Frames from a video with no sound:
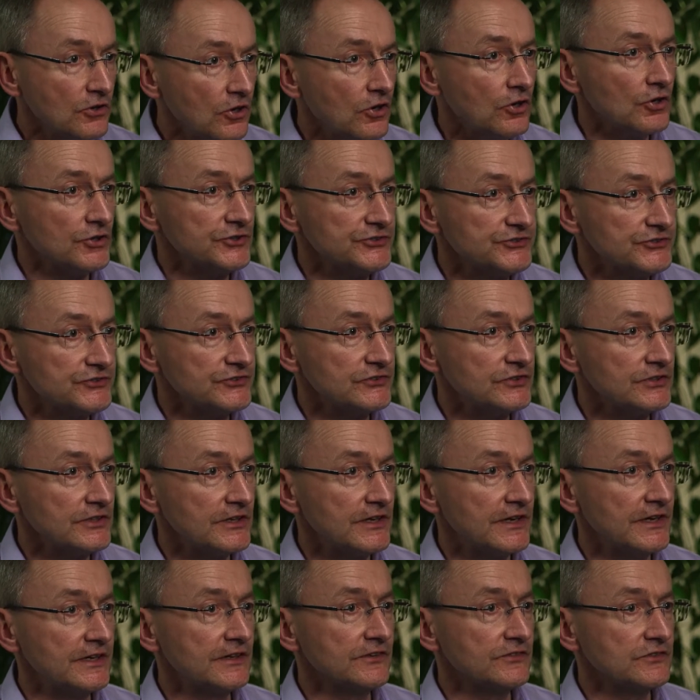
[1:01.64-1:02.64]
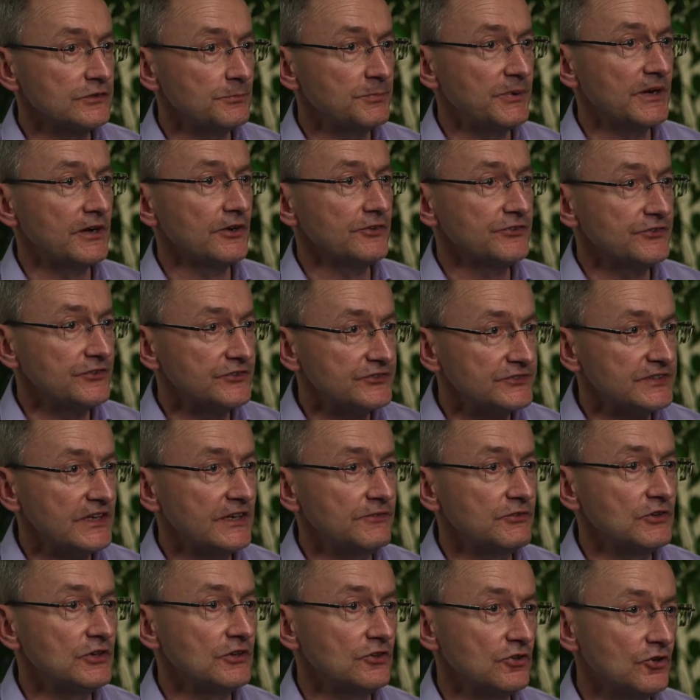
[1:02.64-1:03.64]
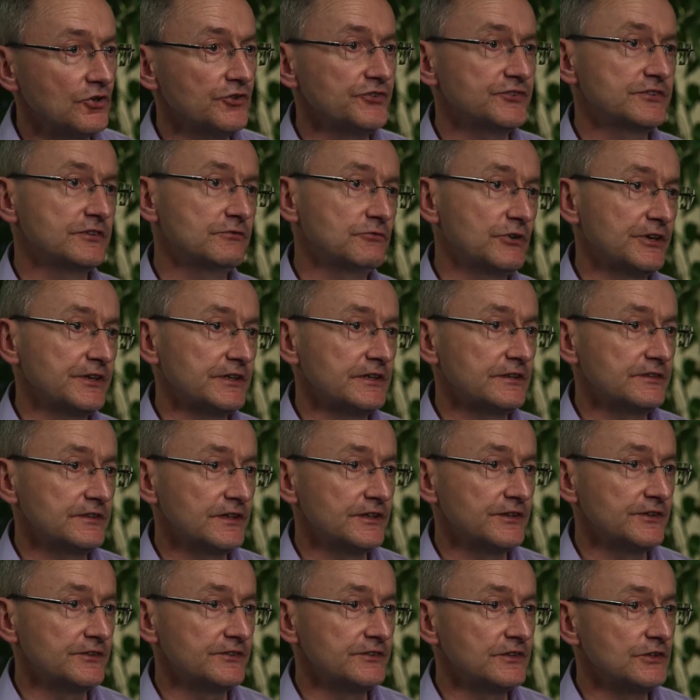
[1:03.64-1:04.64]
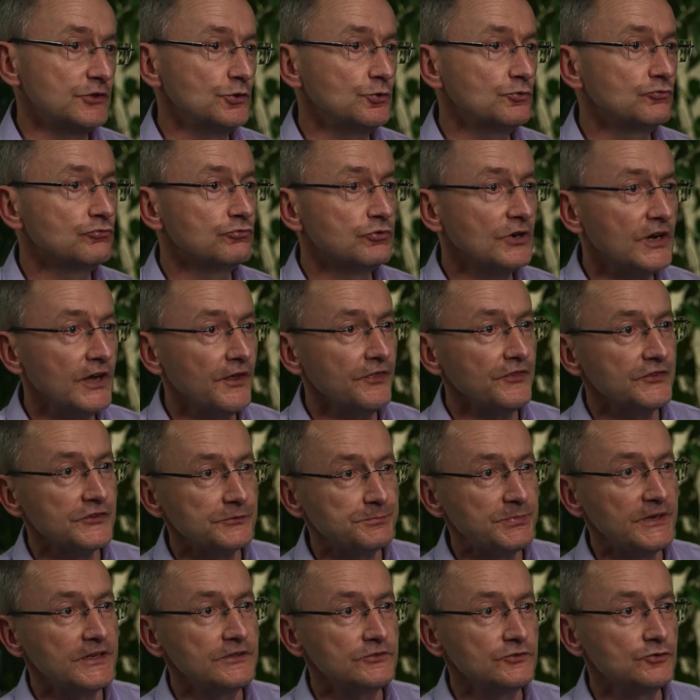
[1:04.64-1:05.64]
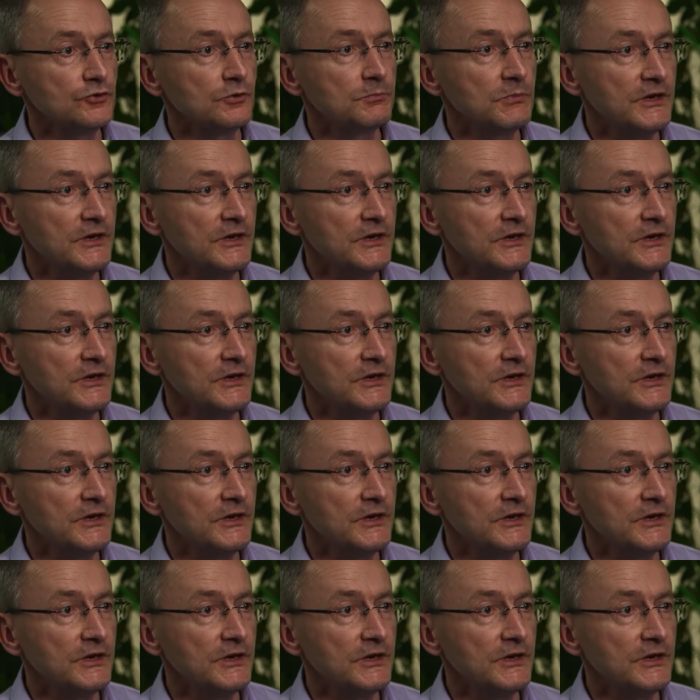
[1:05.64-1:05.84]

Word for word: cost and it's about saving costs in running a tenancy. You'd rather spend your